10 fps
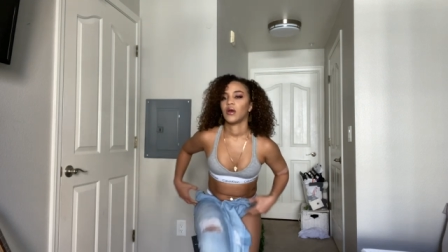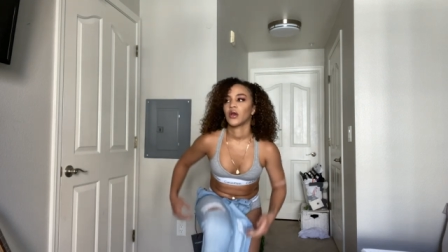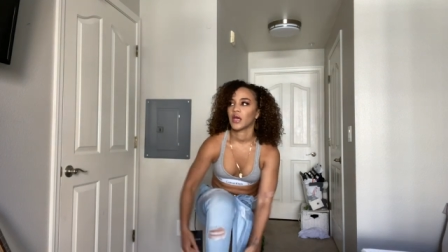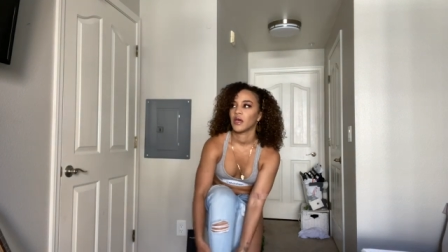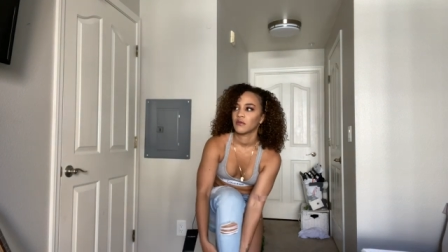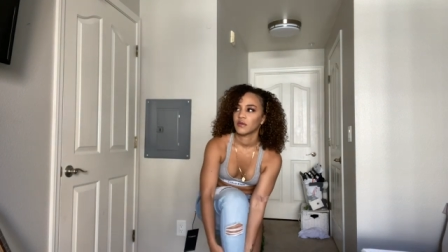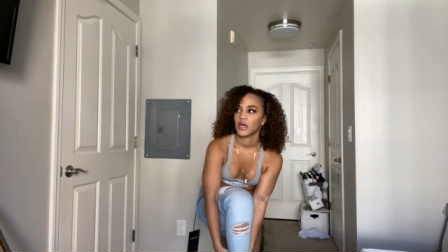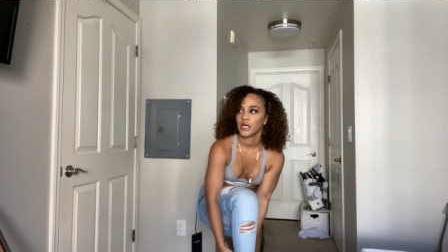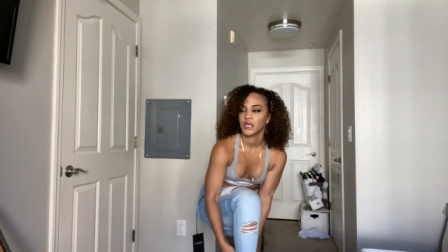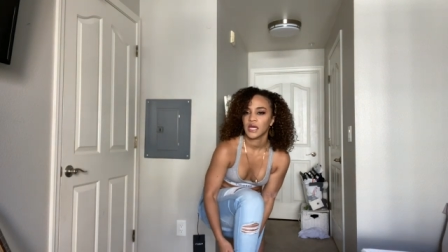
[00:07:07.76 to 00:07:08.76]
Okay,
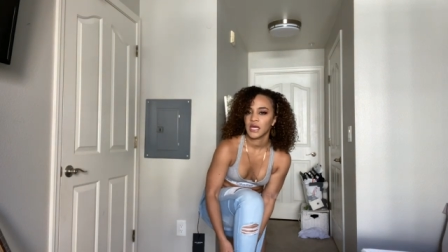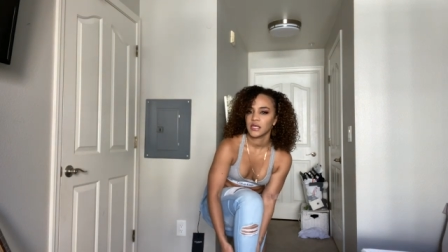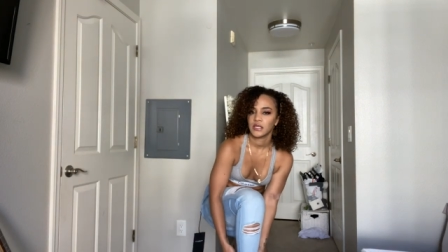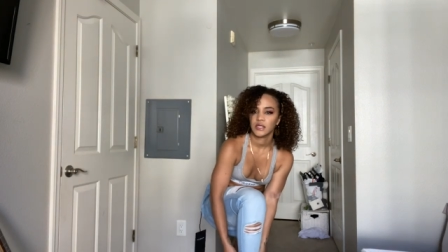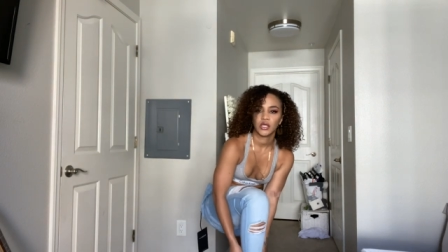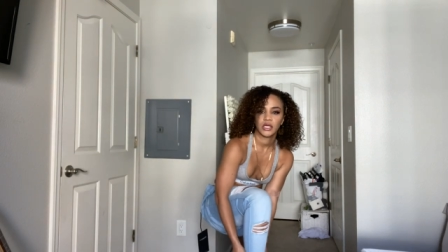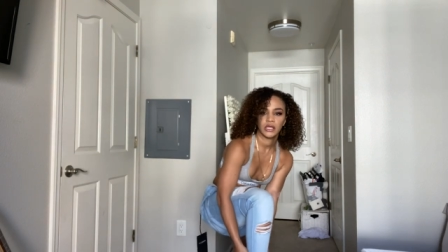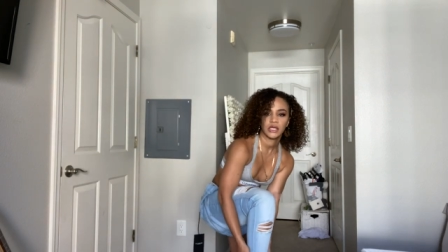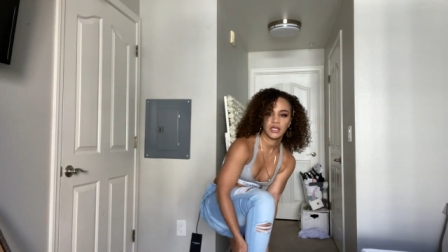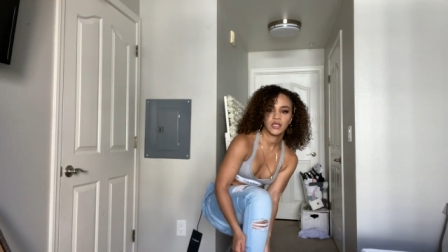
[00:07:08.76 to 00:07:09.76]
not gonna lie, these are a
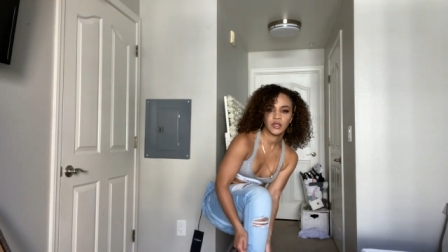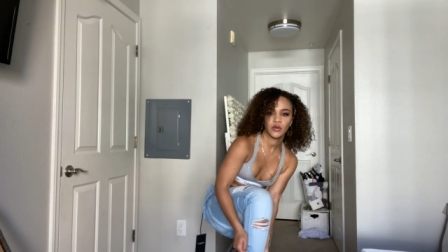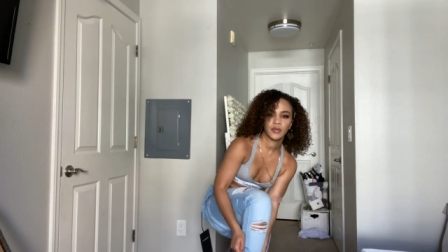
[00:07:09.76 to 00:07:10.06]
little